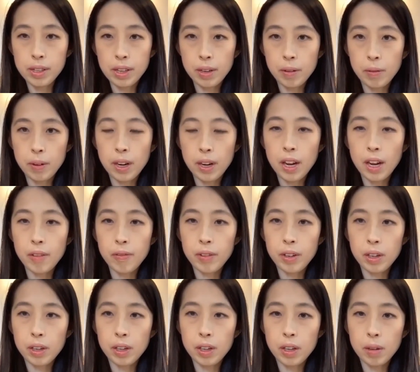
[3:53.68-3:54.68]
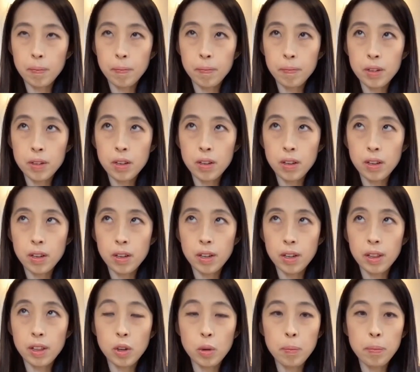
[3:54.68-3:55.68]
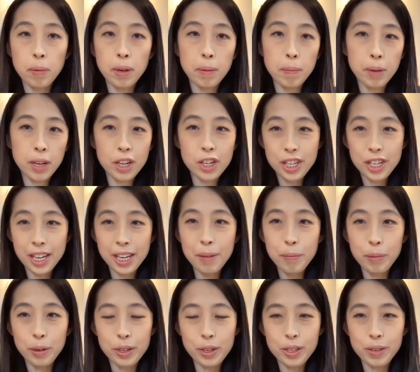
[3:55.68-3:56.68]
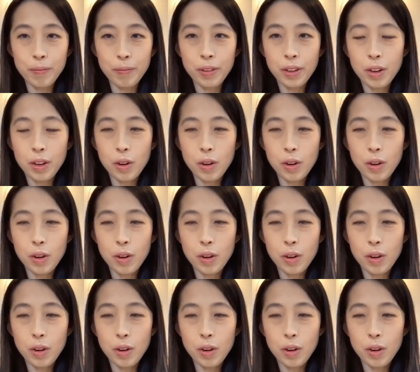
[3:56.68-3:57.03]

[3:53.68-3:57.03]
that they have a little mini chambers